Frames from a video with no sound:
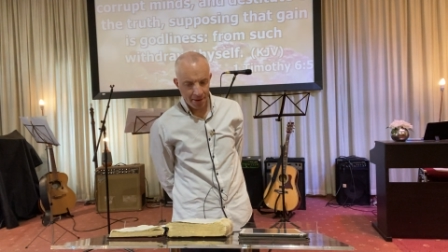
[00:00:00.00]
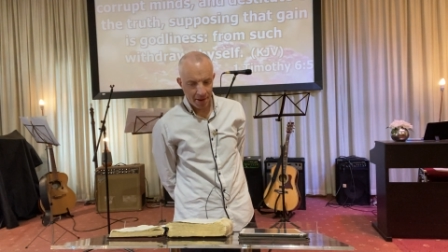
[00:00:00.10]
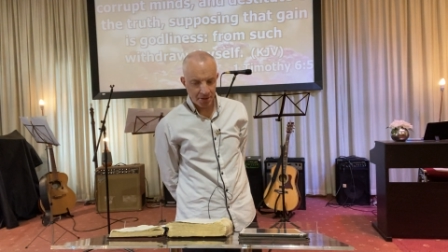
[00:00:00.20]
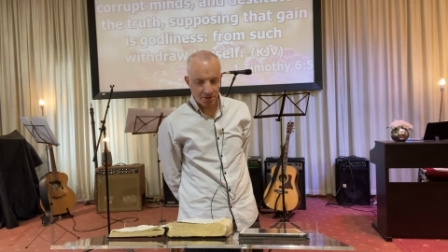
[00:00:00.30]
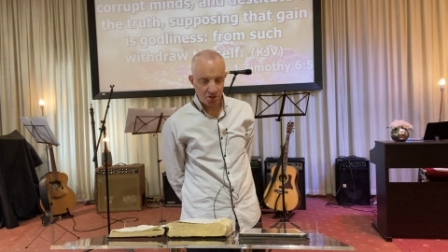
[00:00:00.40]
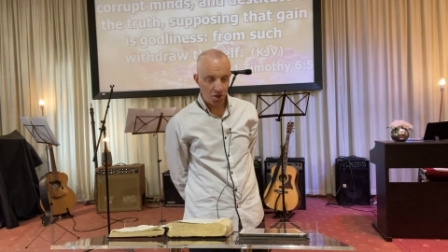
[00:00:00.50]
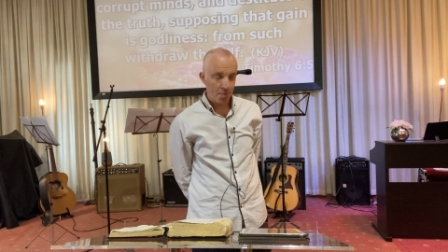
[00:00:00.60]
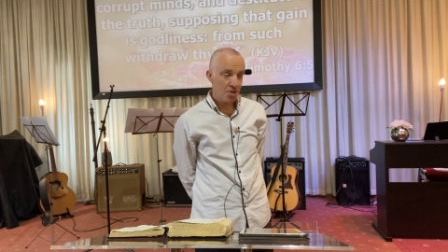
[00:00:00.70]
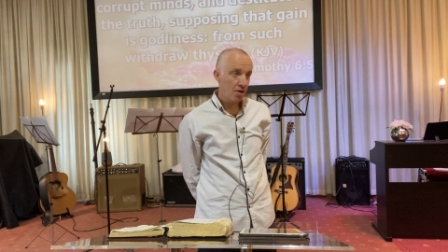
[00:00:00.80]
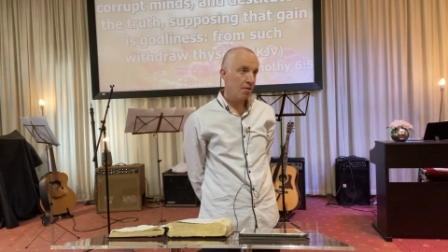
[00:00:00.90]
in
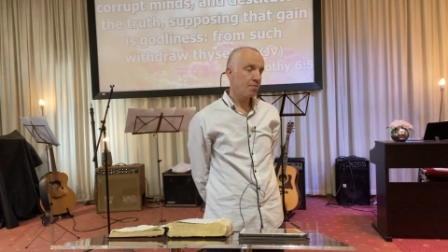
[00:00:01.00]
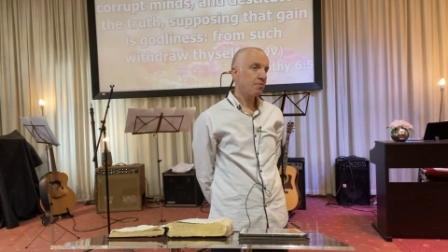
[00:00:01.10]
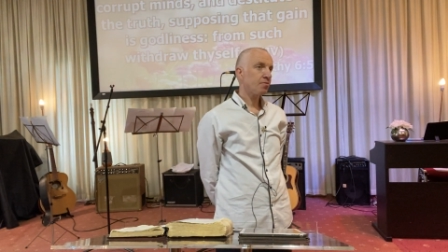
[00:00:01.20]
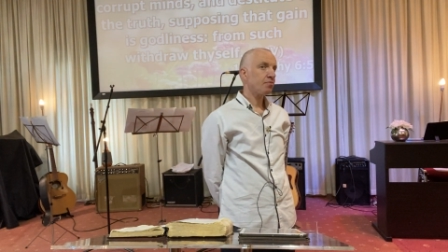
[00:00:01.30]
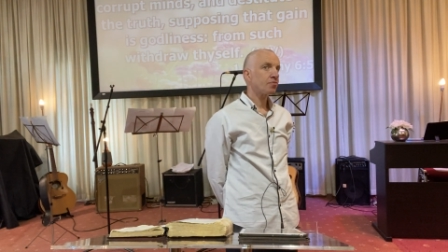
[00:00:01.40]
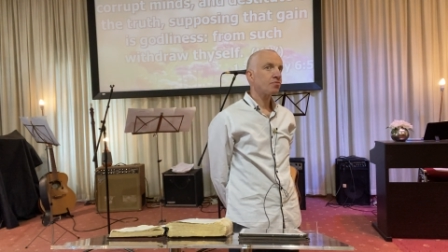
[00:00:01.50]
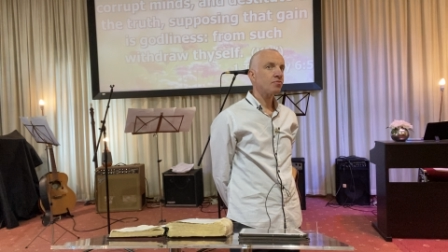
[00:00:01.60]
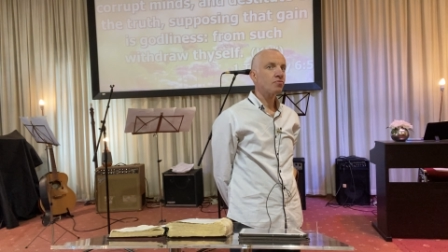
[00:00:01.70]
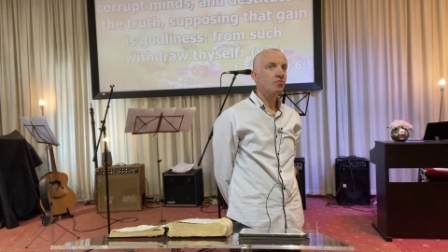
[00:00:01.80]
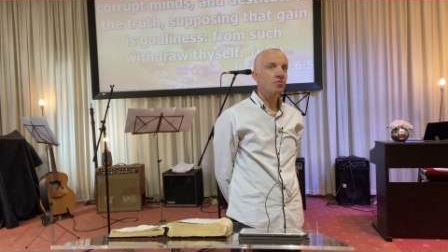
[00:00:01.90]
scripture,
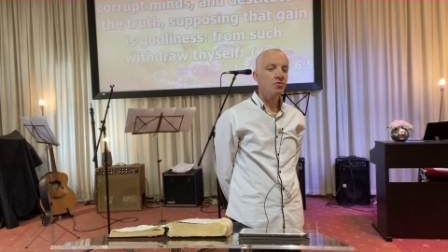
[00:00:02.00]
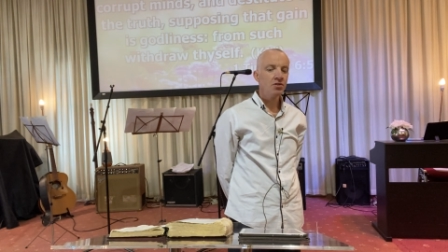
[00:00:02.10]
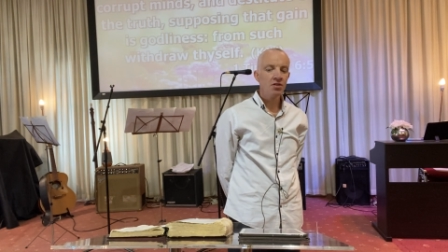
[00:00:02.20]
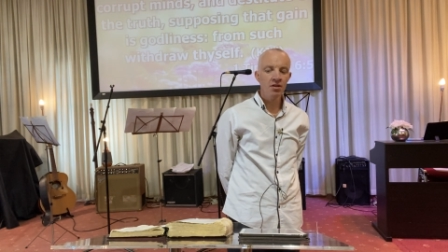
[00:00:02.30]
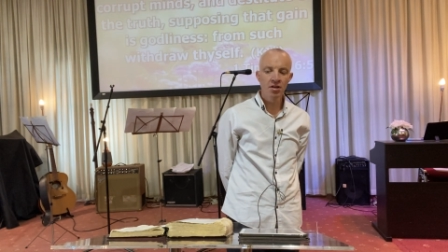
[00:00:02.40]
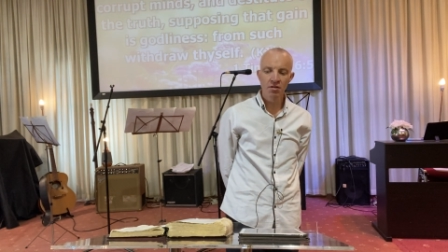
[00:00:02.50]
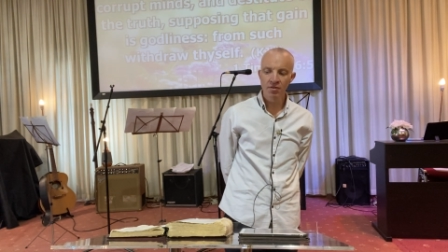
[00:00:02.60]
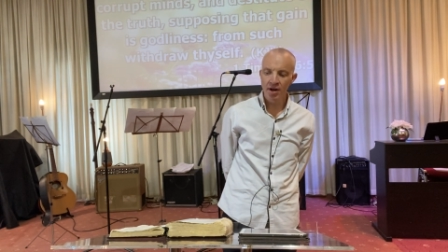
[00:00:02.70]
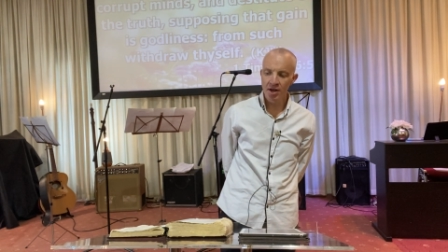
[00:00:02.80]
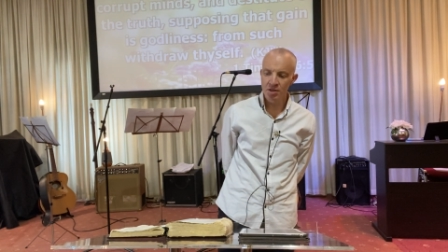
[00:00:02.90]
you'll
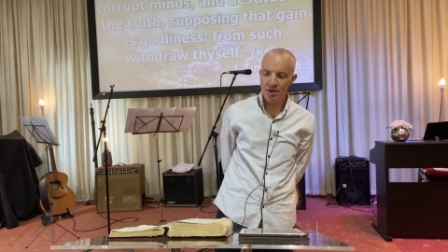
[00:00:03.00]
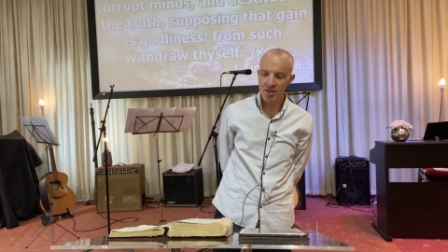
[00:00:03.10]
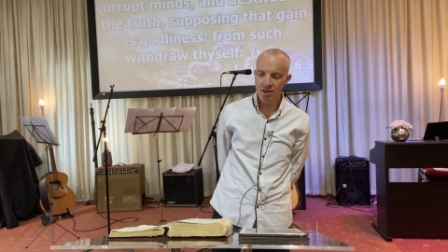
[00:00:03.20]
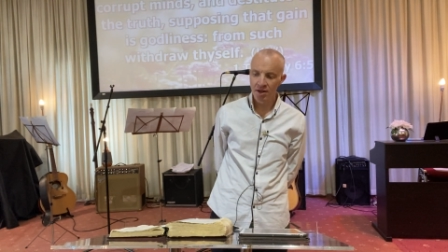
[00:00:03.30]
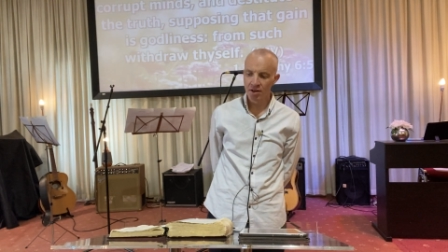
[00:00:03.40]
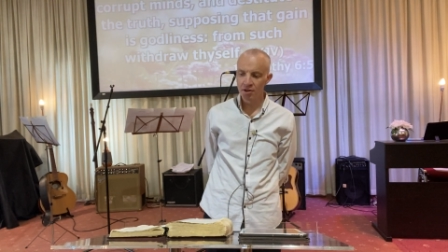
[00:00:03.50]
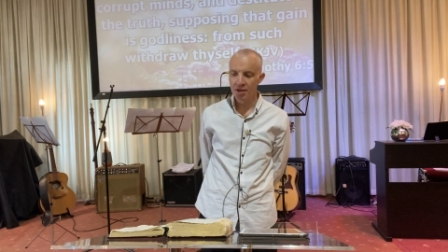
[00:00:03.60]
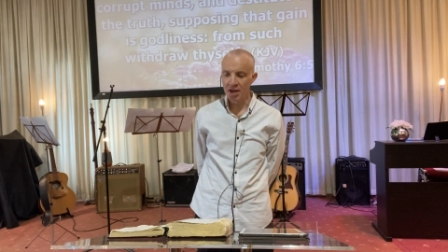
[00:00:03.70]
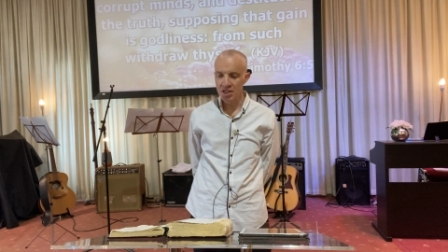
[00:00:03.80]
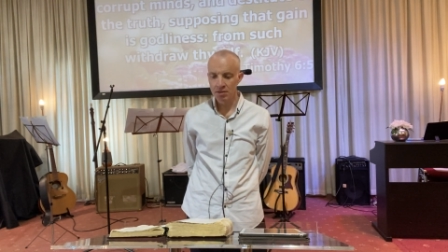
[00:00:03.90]
find, especially in the New
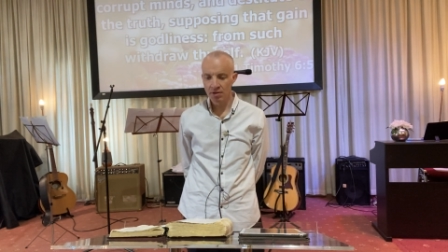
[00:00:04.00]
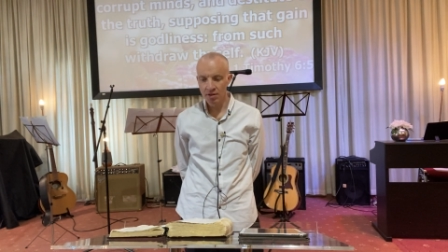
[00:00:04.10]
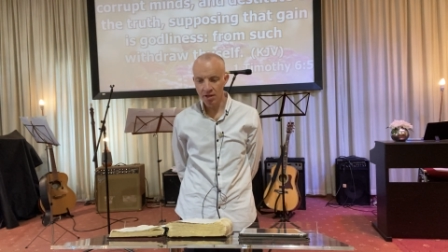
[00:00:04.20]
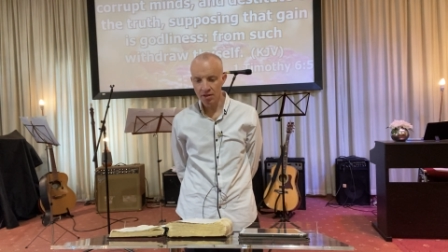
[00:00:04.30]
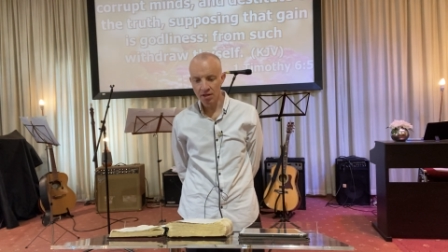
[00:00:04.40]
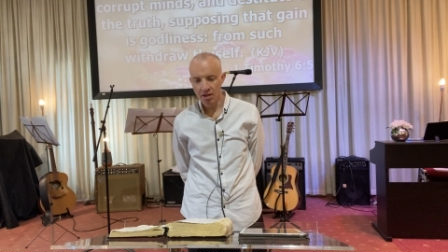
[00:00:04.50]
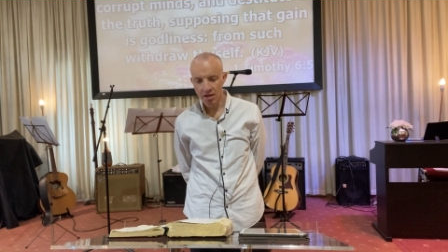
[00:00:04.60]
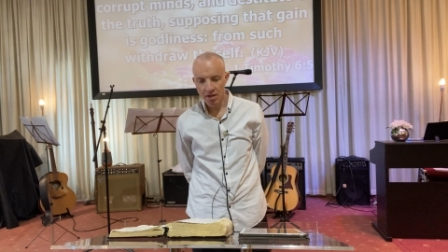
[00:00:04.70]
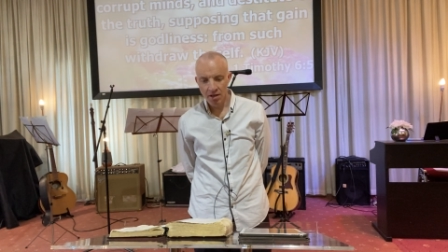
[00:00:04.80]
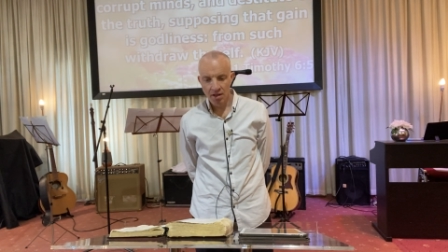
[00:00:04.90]
Testament, that,
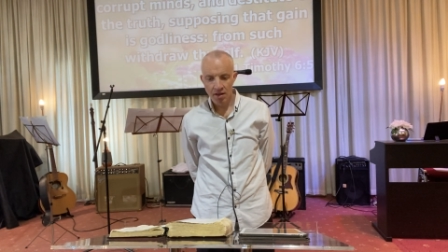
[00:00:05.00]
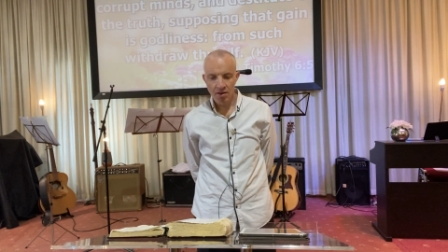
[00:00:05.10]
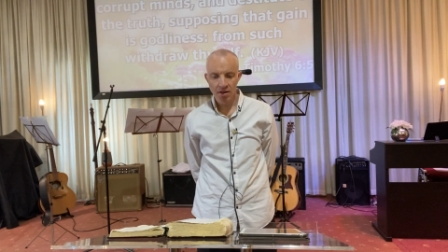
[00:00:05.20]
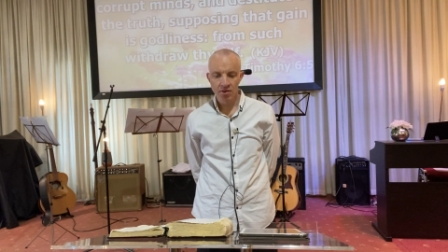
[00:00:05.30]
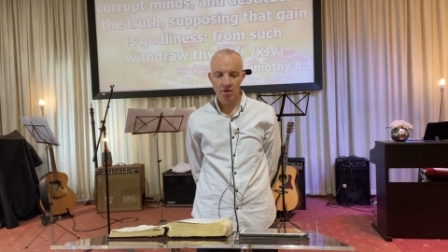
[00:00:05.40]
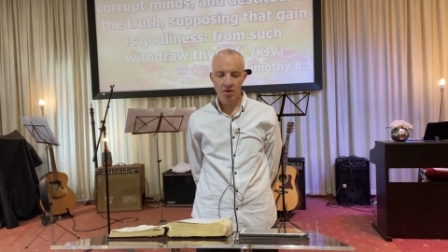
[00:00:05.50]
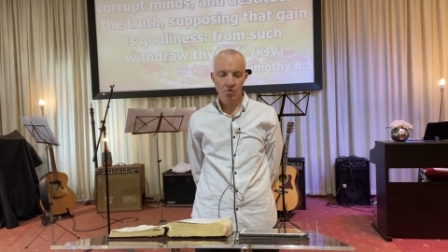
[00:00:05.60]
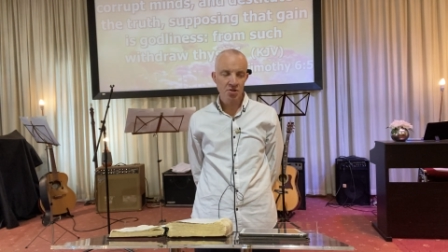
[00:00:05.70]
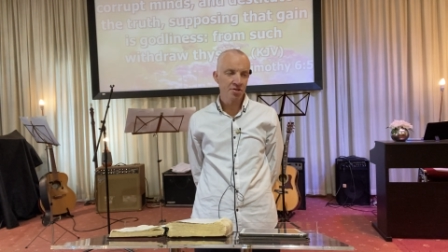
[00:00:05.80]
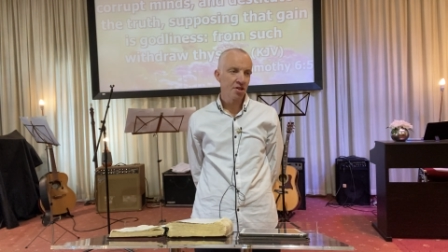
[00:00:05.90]
that, that there
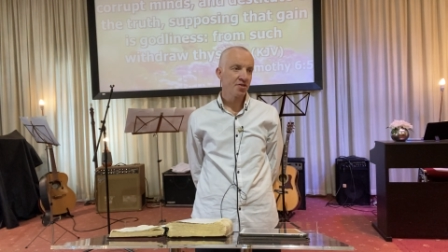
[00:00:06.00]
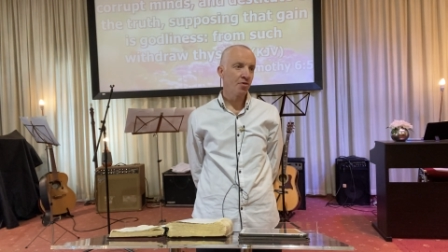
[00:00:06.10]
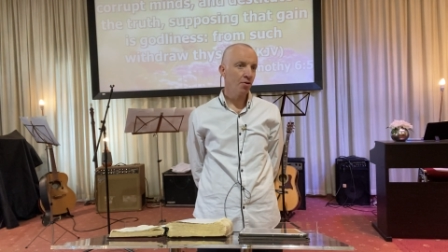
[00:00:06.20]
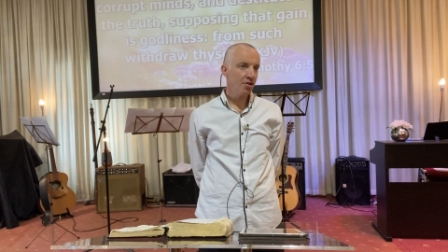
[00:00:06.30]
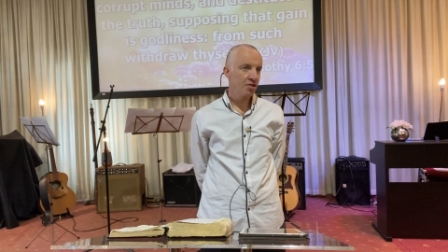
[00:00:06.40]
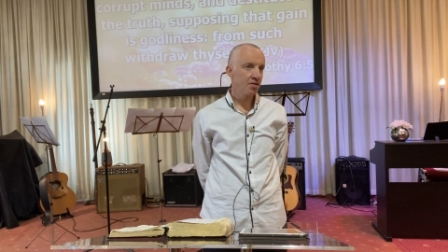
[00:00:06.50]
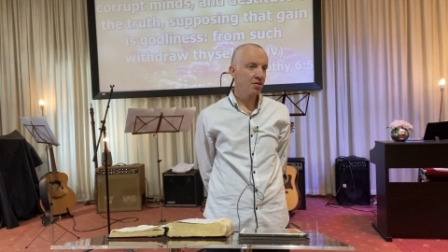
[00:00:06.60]
wasn't this focus.